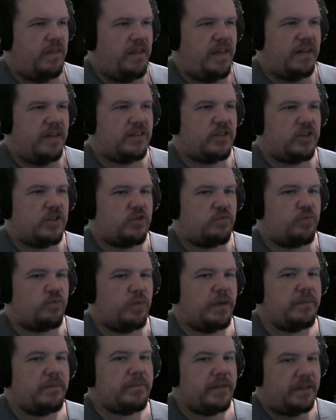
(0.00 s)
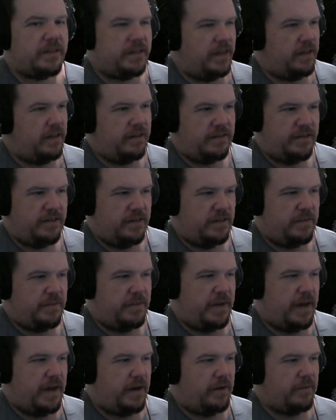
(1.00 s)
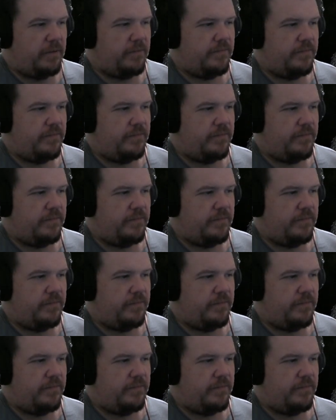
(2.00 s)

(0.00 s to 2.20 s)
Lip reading: Extremely talented at the piano.